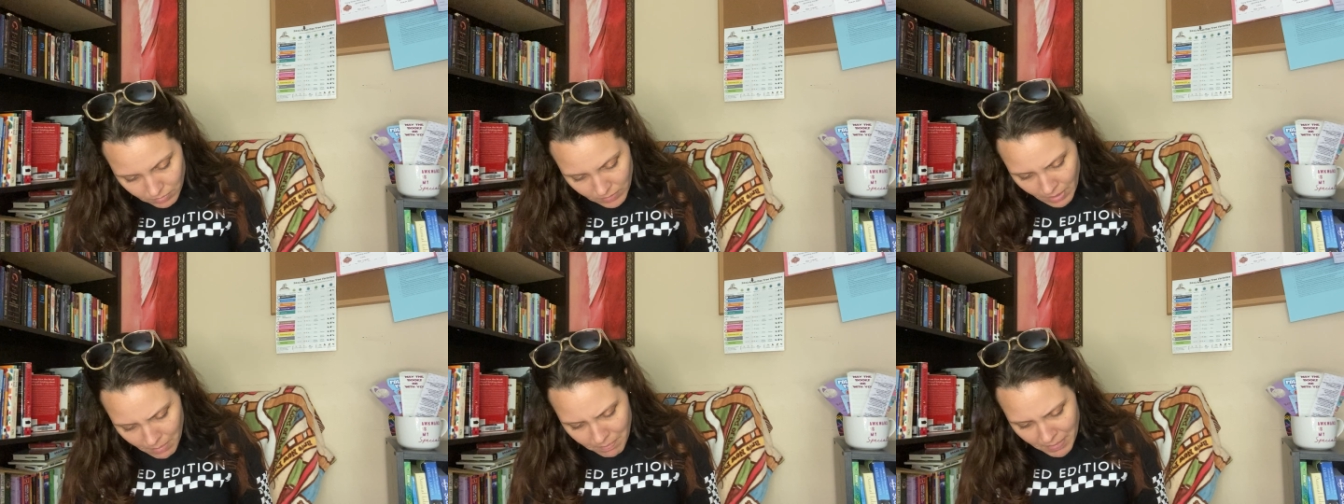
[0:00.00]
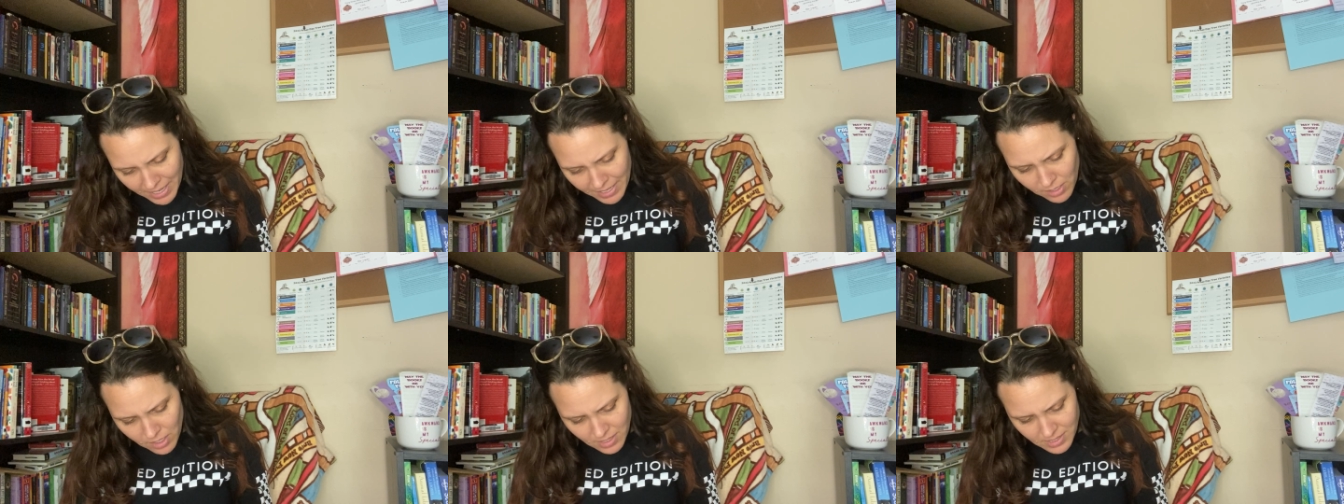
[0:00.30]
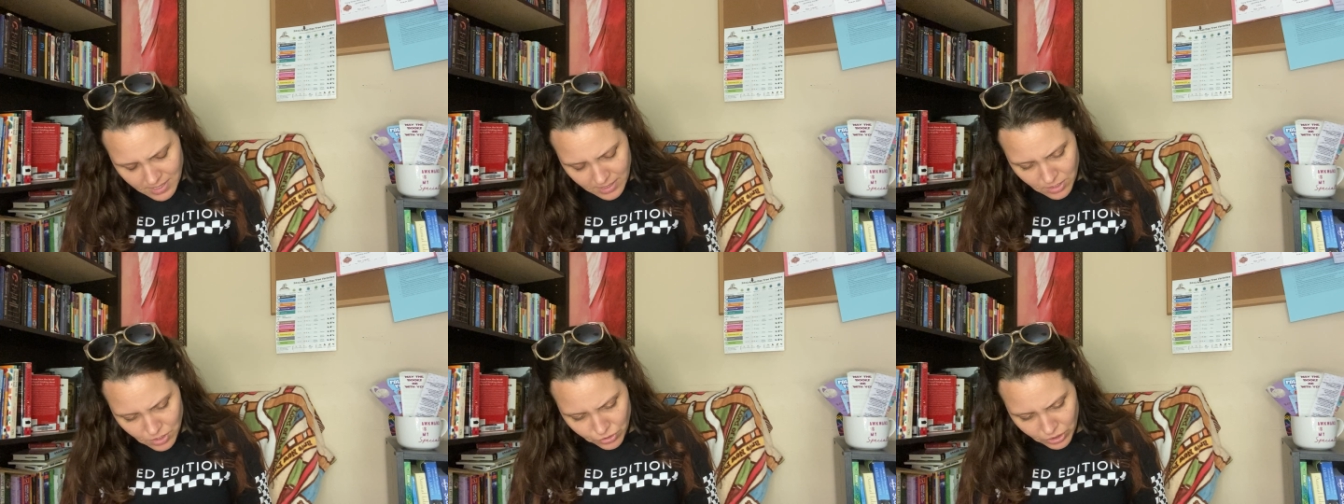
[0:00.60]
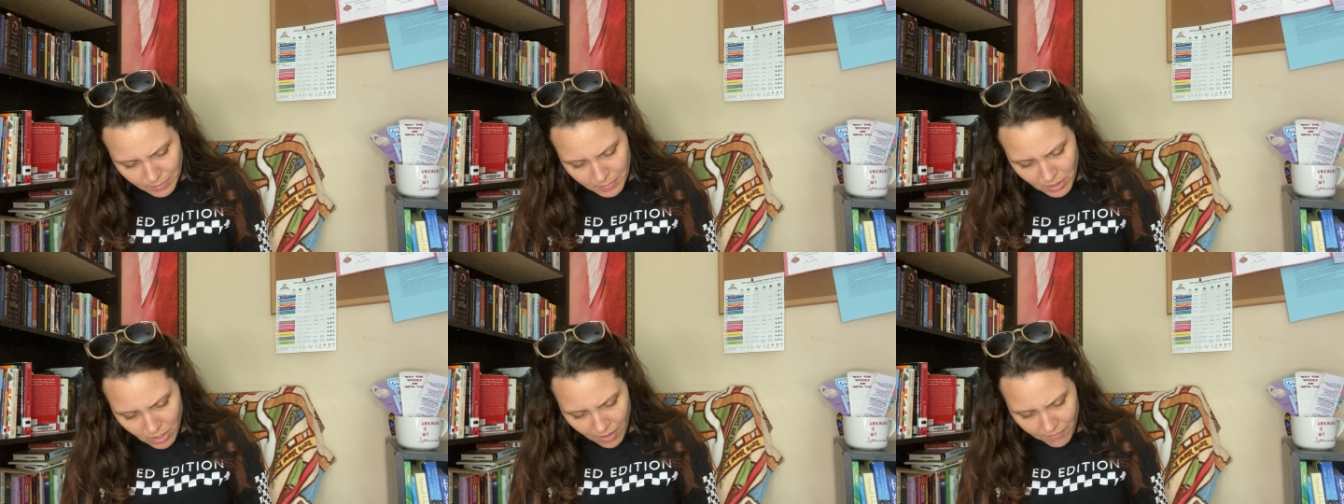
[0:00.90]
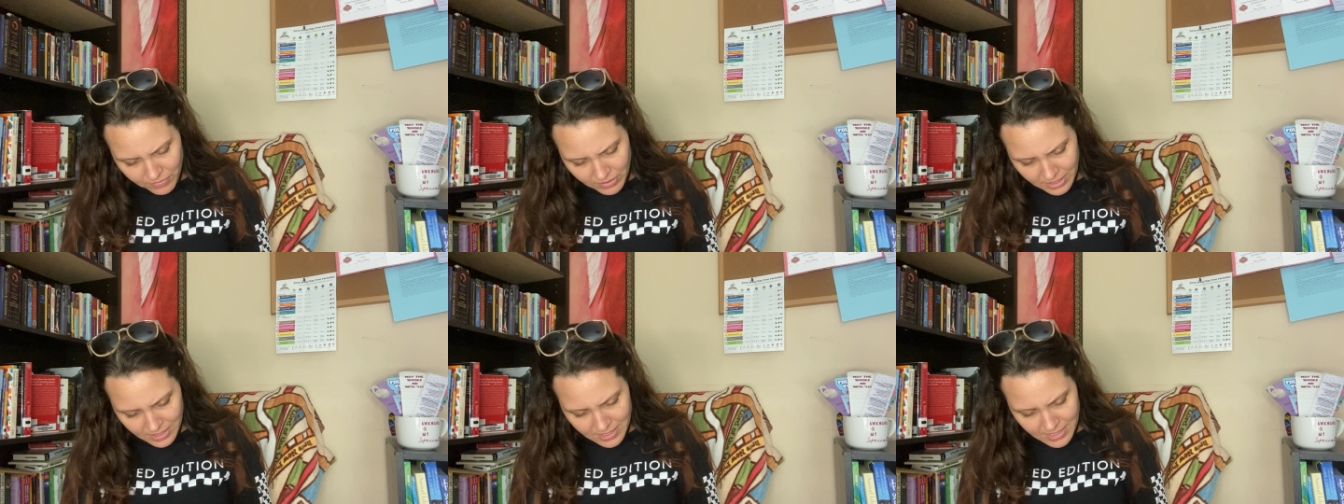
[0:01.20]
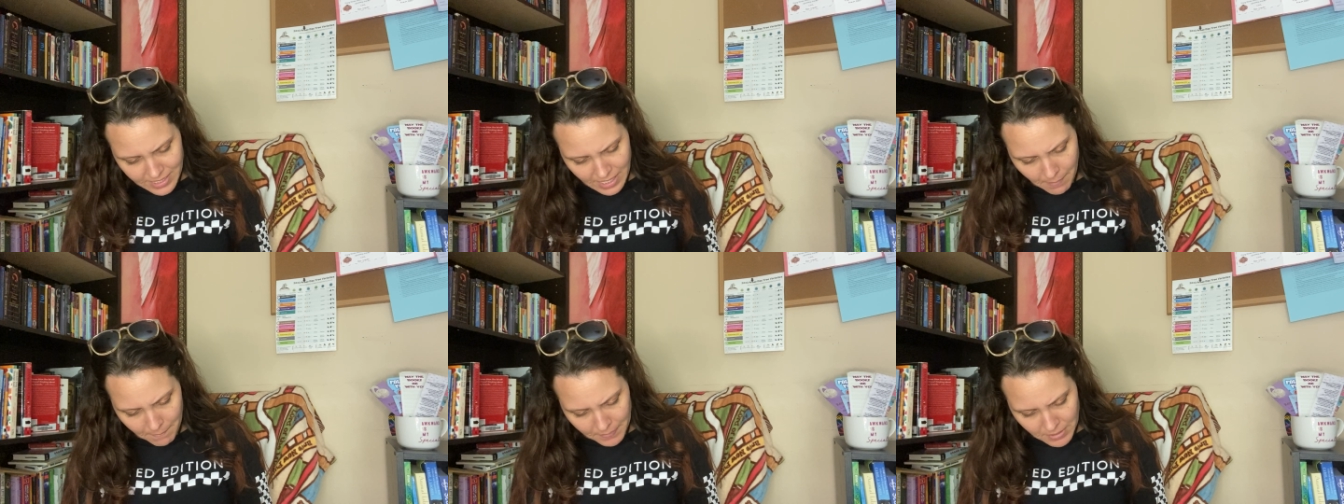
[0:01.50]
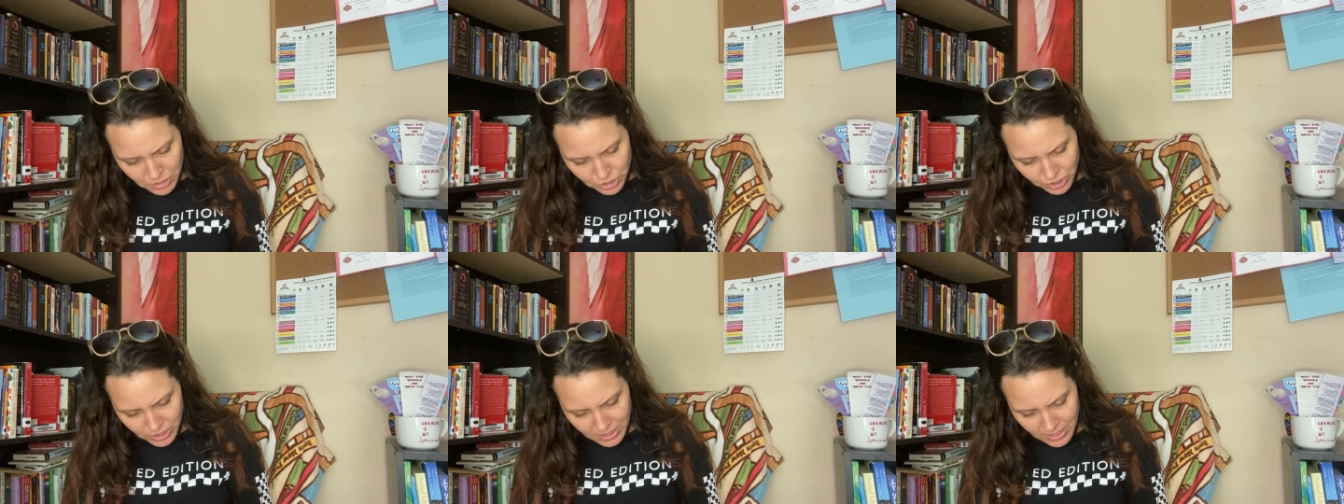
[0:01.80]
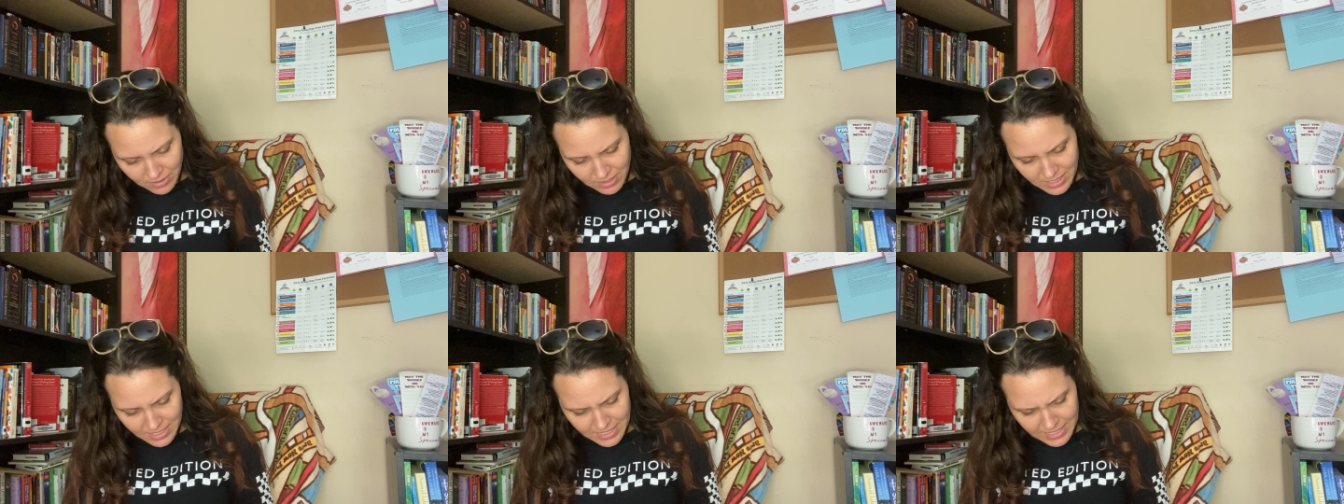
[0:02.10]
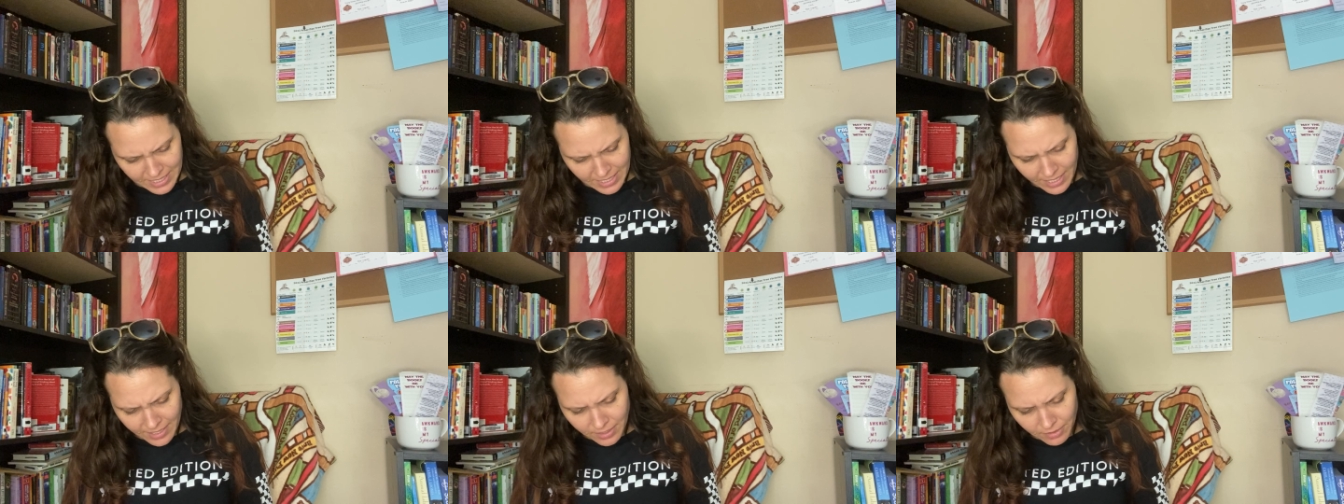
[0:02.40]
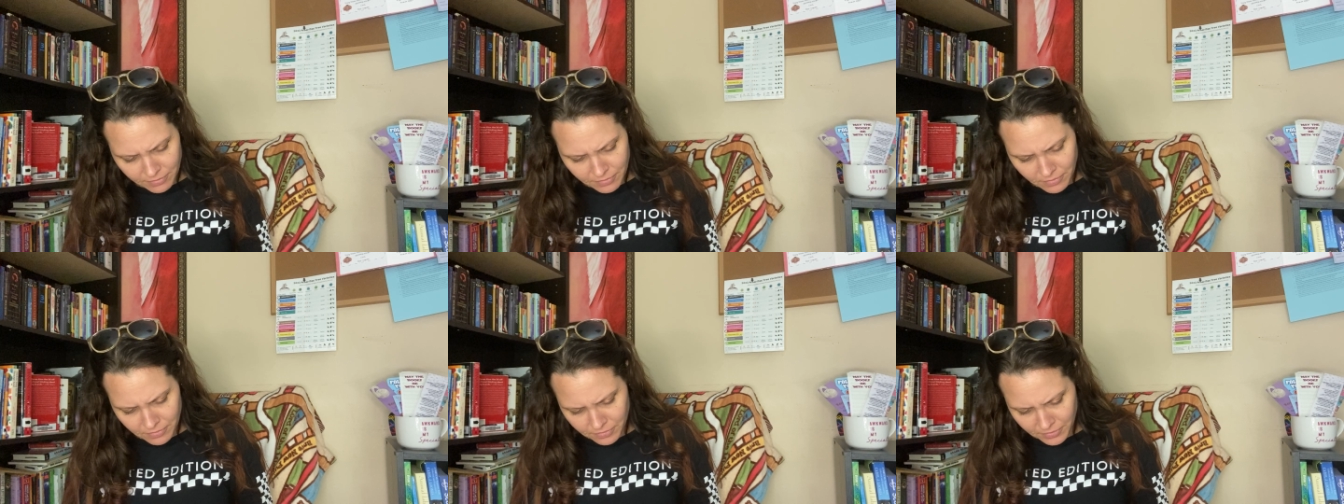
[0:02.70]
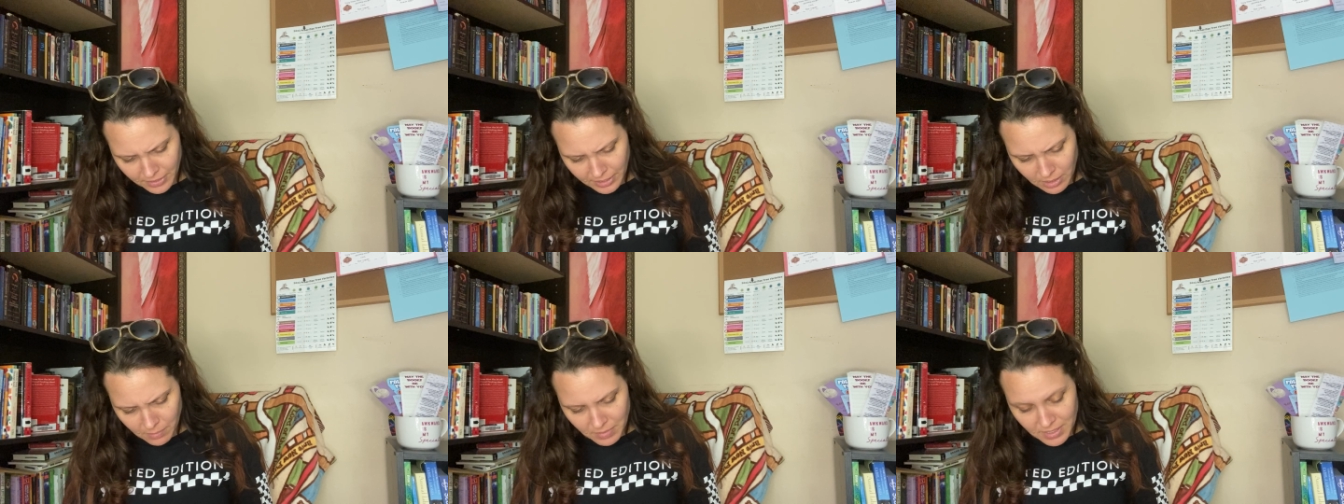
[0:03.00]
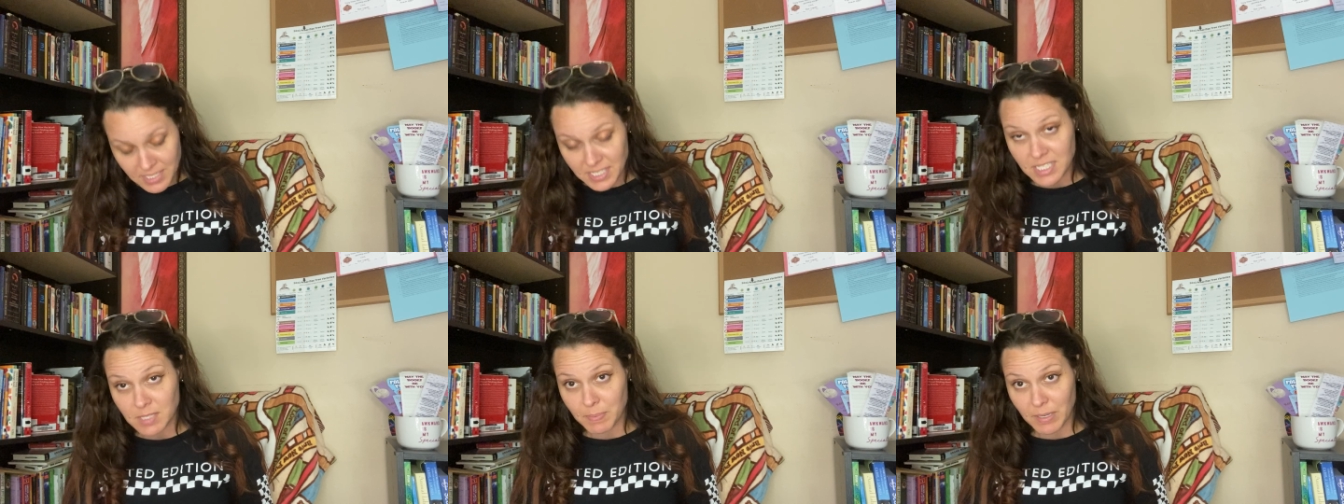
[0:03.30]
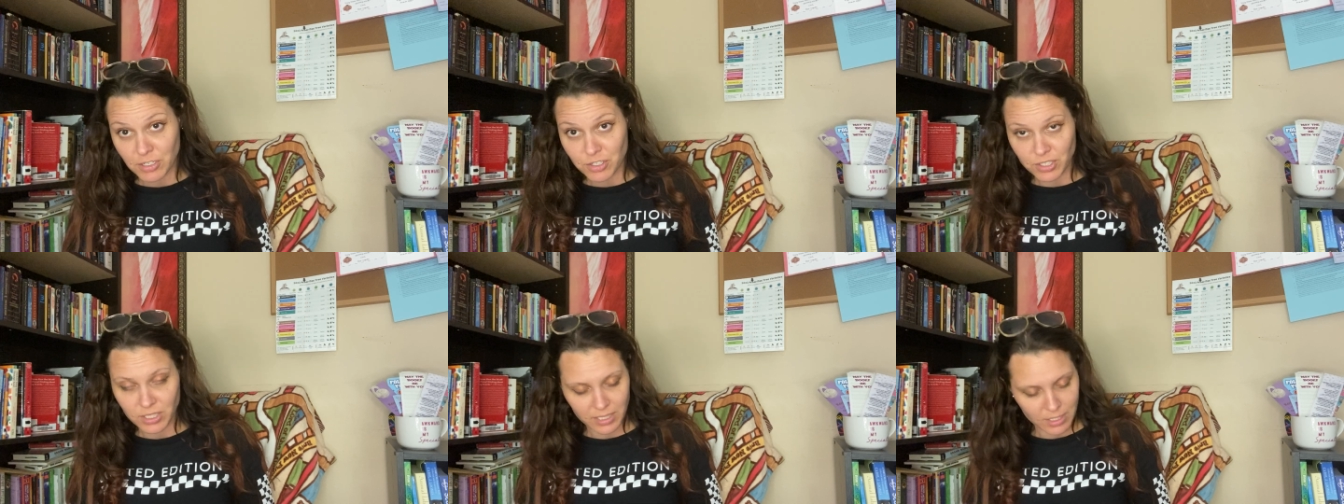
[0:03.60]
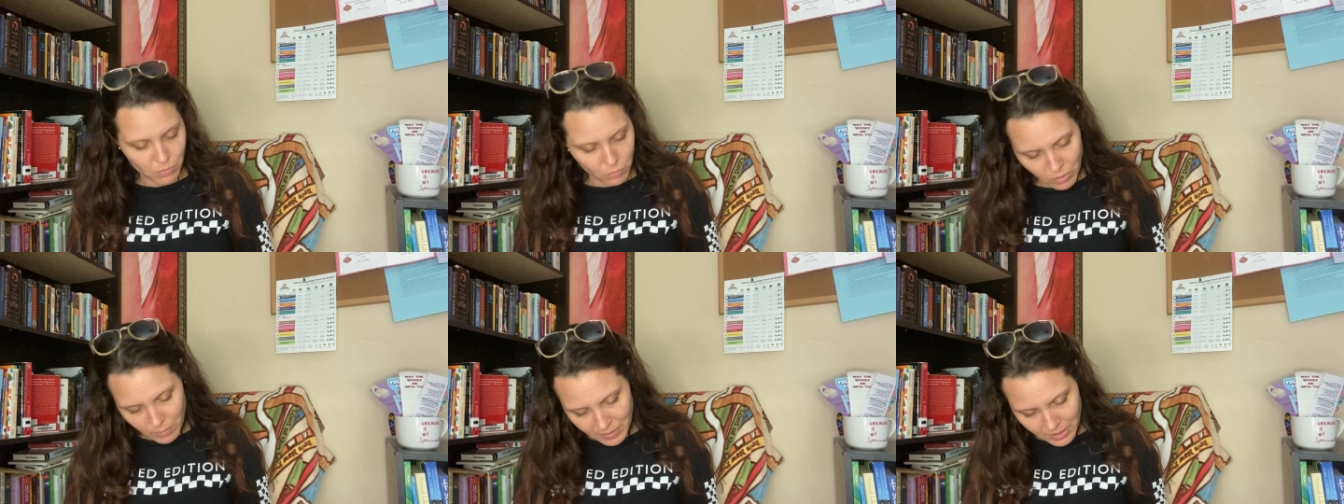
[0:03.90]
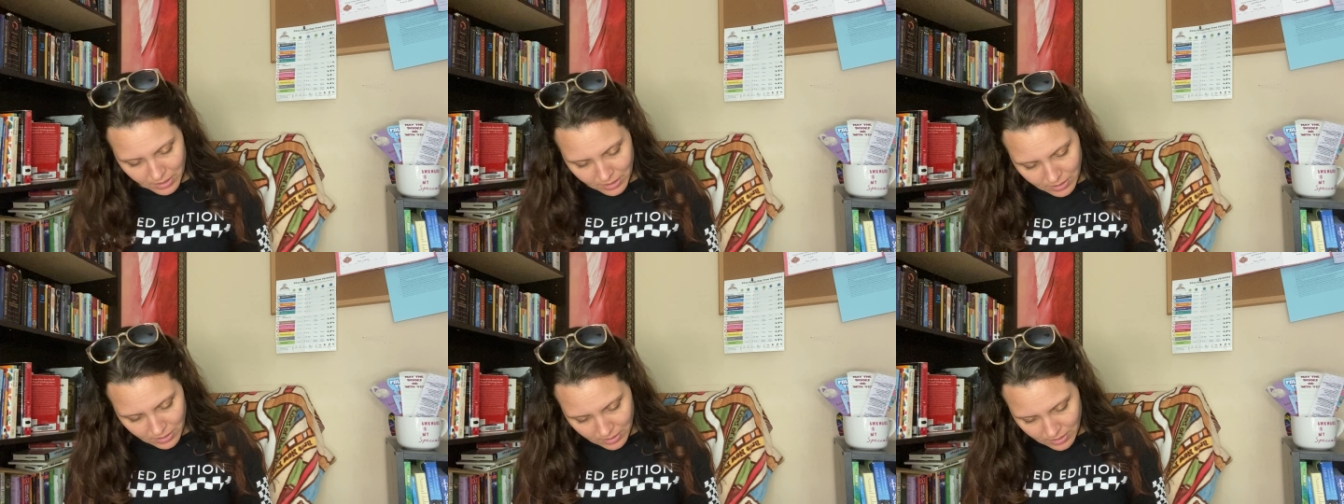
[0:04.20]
May cause extreme confidence, ambition, and the desire for freedom, especially in women.